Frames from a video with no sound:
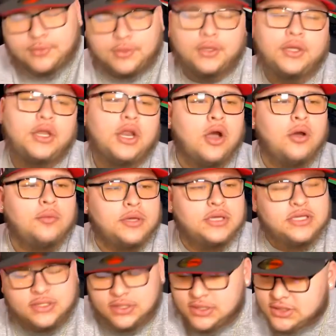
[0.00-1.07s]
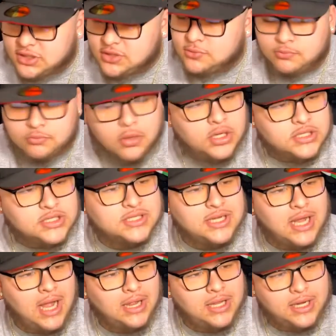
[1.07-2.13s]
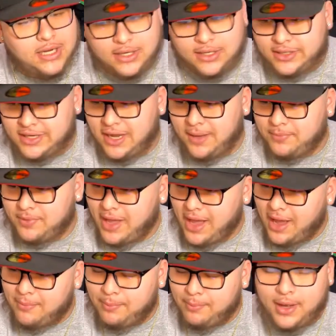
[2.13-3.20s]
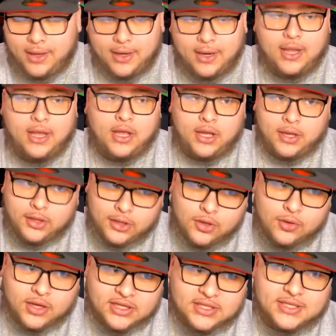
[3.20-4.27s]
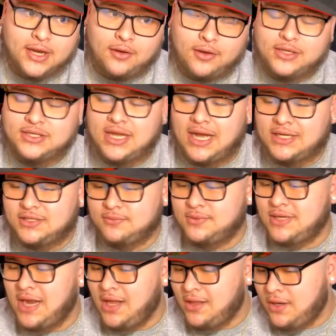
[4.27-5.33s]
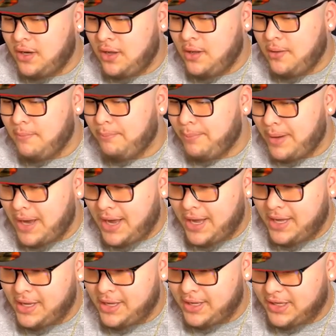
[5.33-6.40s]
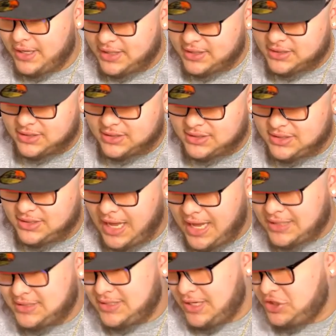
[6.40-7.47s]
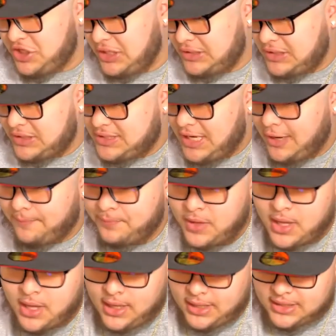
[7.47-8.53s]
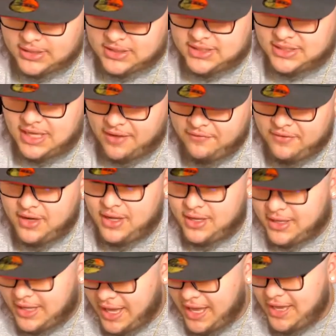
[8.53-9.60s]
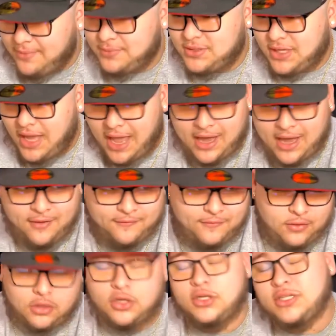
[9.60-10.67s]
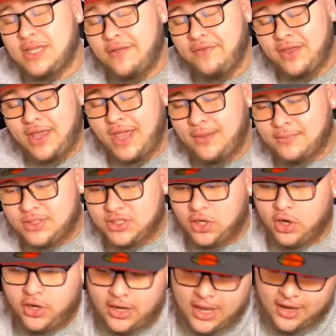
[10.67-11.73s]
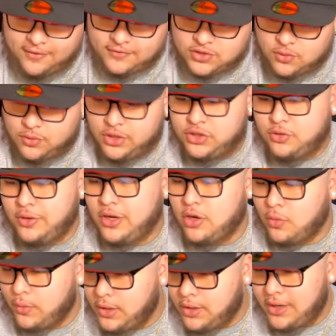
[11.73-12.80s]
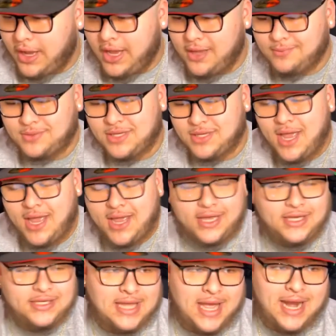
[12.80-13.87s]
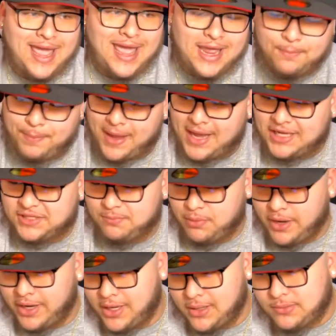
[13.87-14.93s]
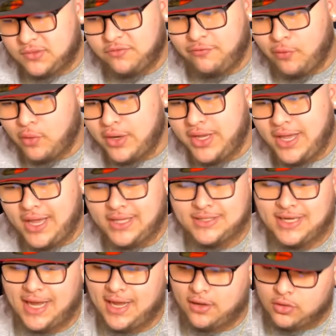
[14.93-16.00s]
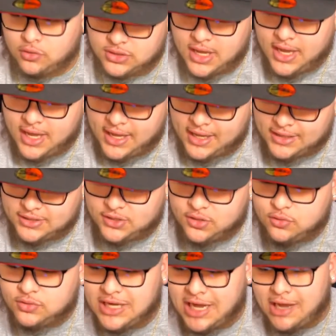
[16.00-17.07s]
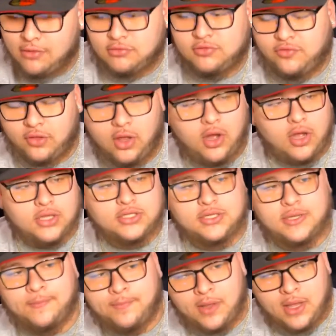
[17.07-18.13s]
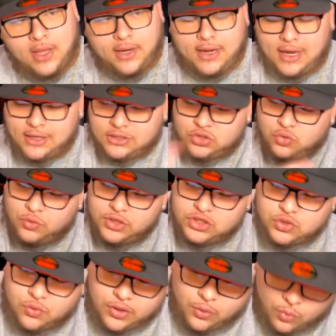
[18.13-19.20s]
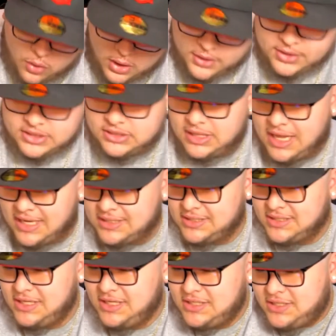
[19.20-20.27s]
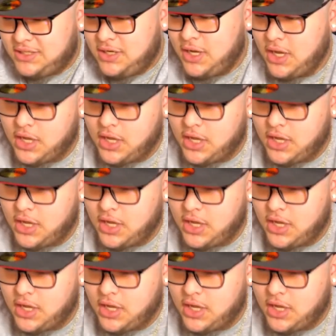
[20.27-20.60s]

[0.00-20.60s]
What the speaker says: know, he's a solid depth guy, but you can tell he's got some talent by his stats. Now check this out. In 7 games started out of 23 career games, he's had 8 pass breakups, 48 tackles, and 2 tackles for loss. Now in 2021, this last season,